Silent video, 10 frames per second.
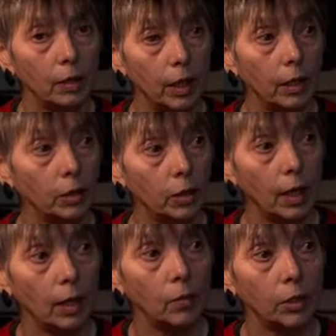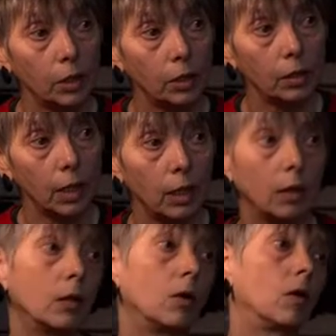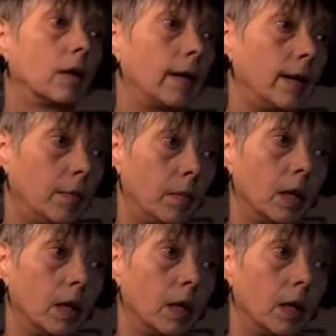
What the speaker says: the ancient languages like Ogham. And,